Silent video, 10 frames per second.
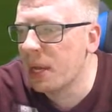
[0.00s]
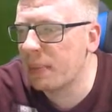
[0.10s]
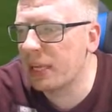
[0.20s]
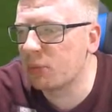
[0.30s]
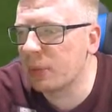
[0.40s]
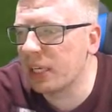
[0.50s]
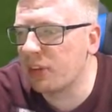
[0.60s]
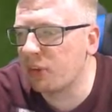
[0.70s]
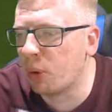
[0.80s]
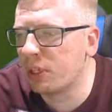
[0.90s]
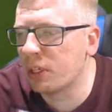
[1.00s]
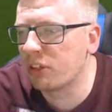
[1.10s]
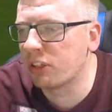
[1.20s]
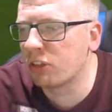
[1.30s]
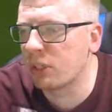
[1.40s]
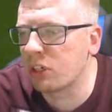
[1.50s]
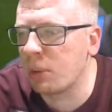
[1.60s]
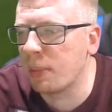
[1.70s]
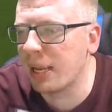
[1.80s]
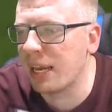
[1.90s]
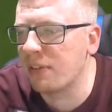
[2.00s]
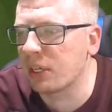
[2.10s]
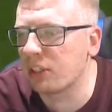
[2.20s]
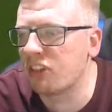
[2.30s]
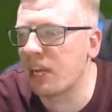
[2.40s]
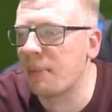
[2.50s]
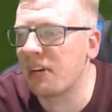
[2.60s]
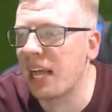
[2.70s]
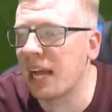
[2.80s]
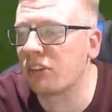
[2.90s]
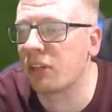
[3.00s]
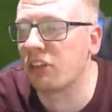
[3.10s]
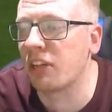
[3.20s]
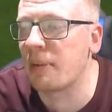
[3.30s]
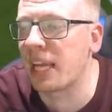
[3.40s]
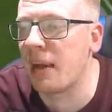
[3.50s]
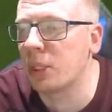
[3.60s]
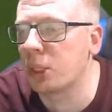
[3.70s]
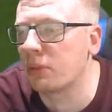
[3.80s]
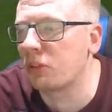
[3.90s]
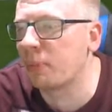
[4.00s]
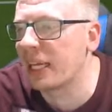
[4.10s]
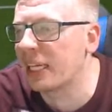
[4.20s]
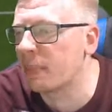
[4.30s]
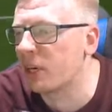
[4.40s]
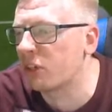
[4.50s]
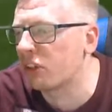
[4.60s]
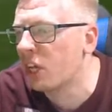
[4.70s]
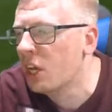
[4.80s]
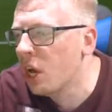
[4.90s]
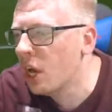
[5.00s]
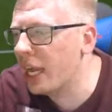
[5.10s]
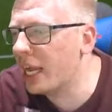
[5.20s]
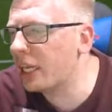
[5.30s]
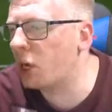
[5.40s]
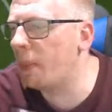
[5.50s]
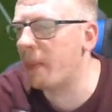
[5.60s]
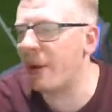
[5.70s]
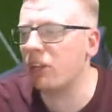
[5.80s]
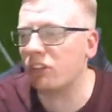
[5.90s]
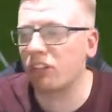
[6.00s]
Blair's bringing it forward nicely as well. Come on, Blair. We've got the stamina. He has got the stamina. Can we drop this back in the box? It could be a penalty.